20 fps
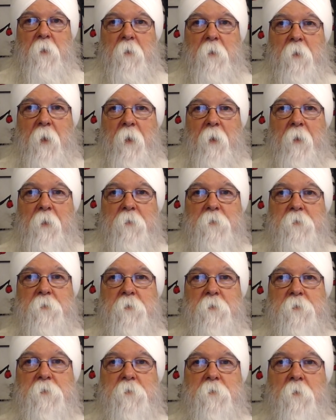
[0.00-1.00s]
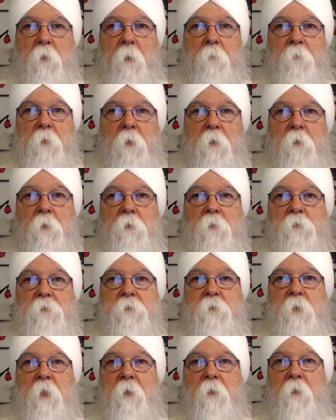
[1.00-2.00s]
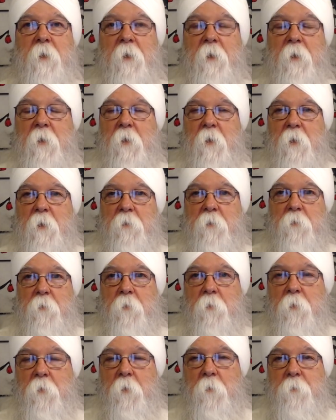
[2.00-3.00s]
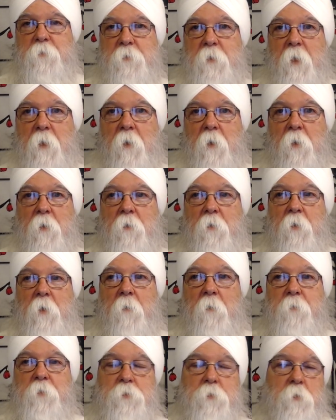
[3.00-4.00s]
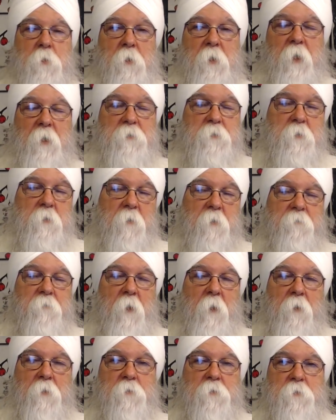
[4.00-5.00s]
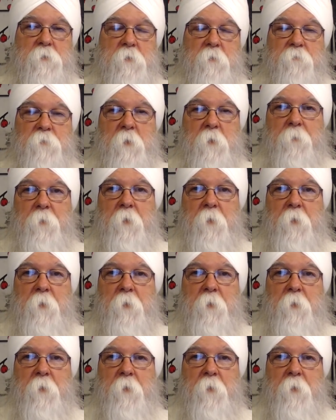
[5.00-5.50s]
the dialysis, so I'm not going to say that there are herbs that are good, but you could ask the nephrologist if